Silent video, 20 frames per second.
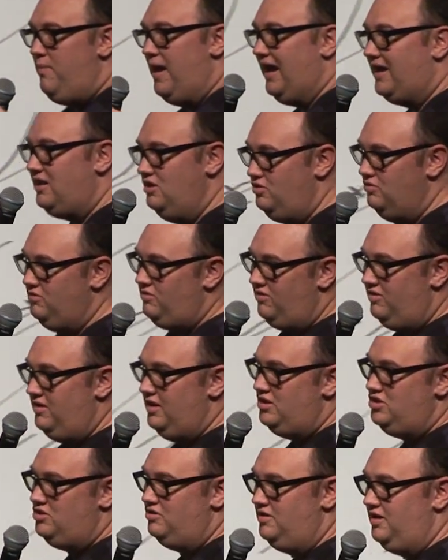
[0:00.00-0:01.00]
back and do the
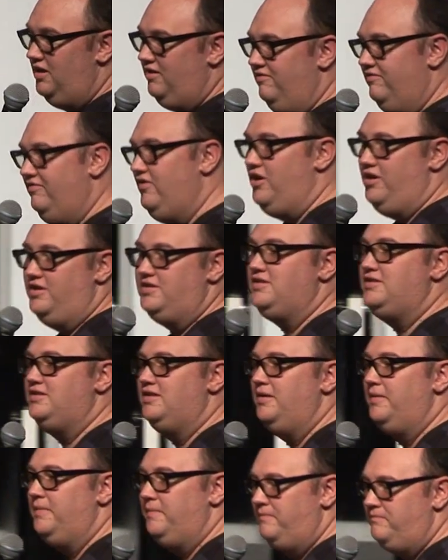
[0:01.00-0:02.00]
things you did at first."
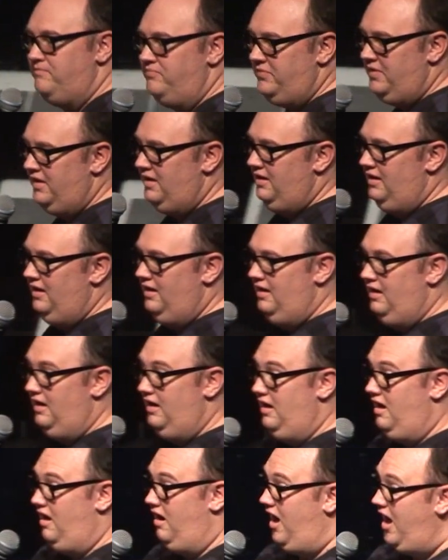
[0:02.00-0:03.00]

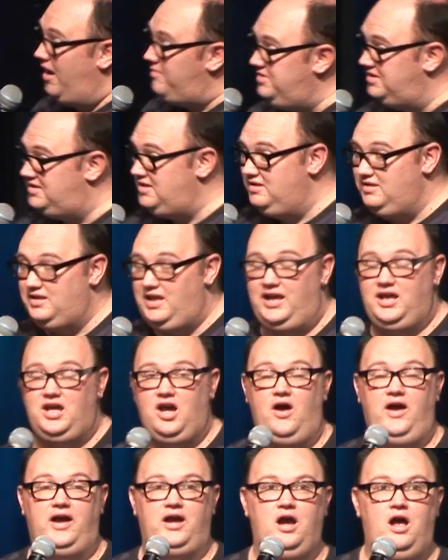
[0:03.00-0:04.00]
I'm sitting there
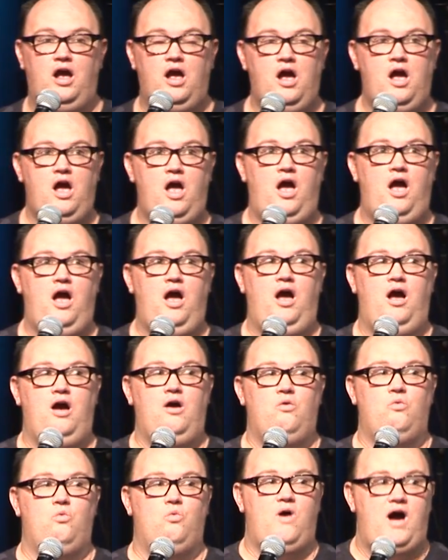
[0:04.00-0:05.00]
going,
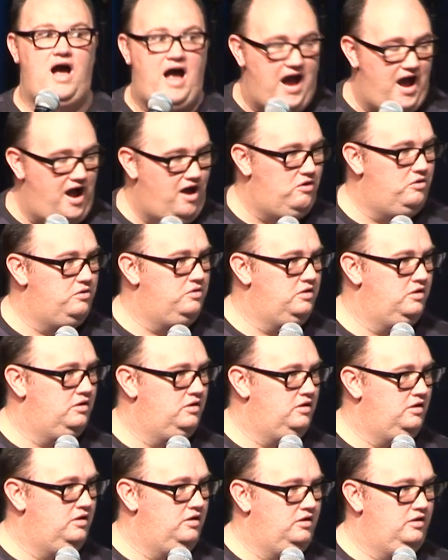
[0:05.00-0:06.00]
"Wow.
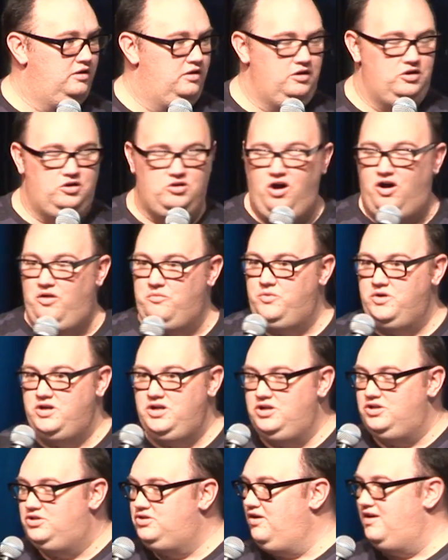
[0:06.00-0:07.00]
God, what are
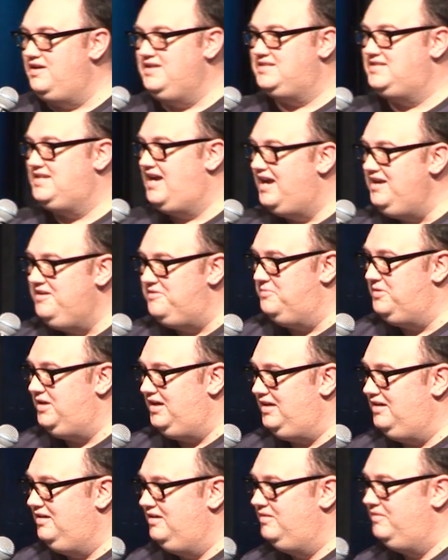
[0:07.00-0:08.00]
you trying to say to
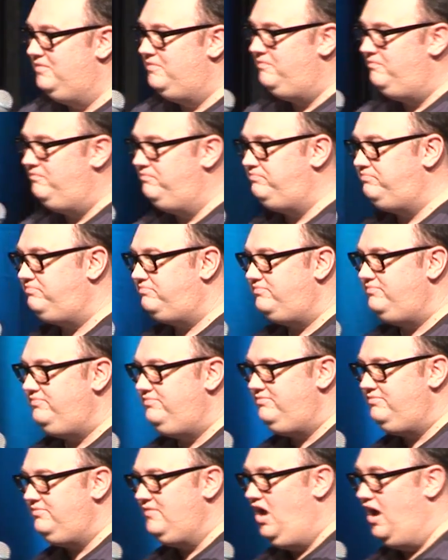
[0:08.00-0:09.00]
me?"
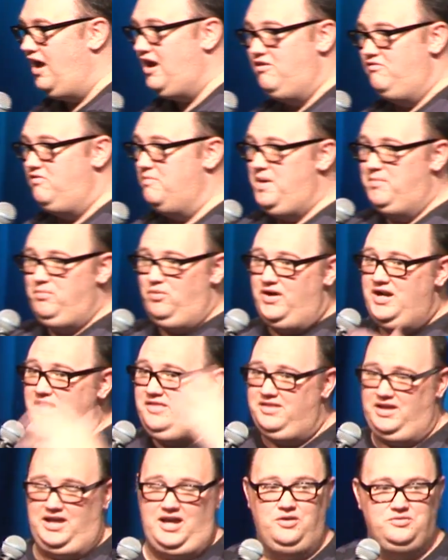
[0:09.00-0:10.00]
I don't remember
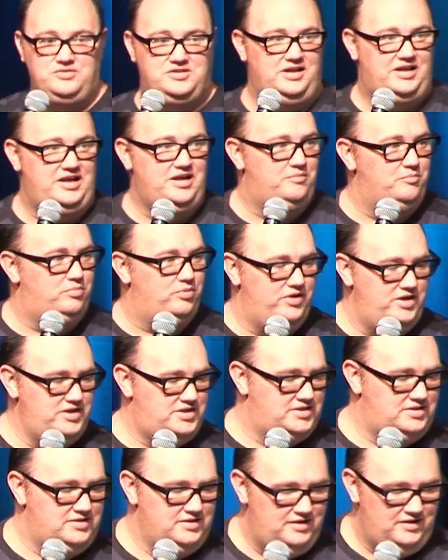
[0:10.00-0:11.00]
anything else that Ian
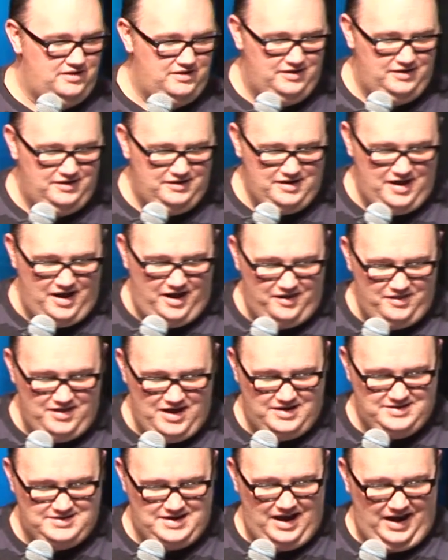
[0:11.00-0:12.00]
preached uh,
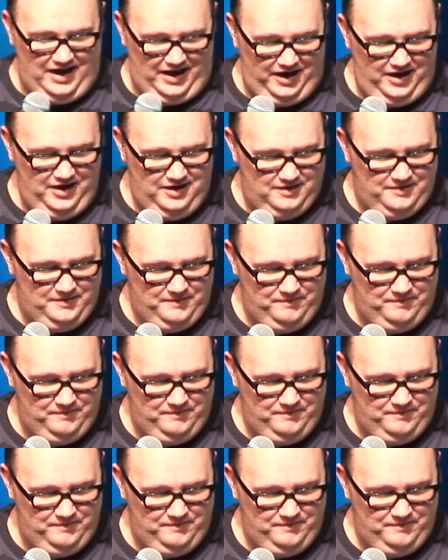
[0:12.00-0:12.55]
that day,